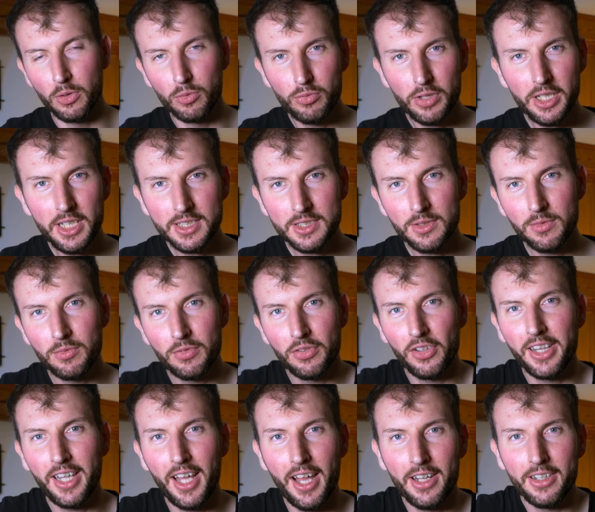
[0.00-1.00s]
The reason
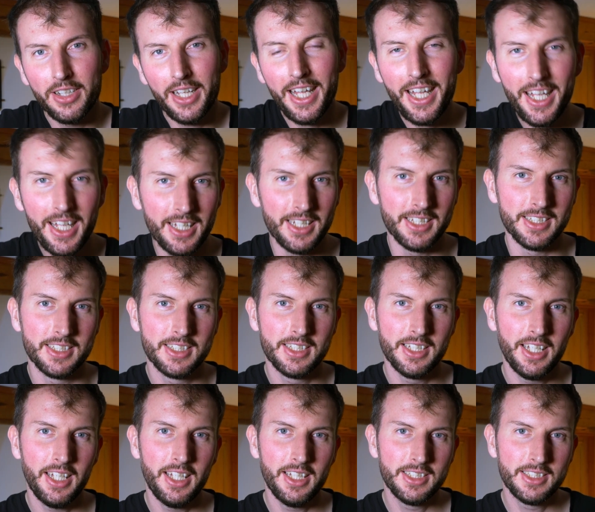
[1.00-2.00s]
for that
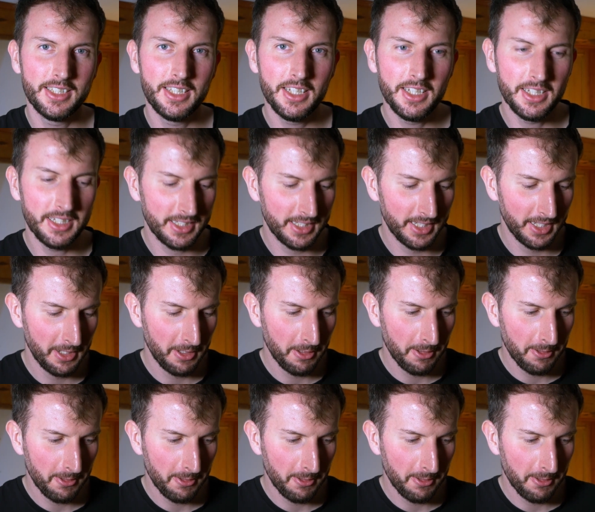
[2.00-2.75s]
is that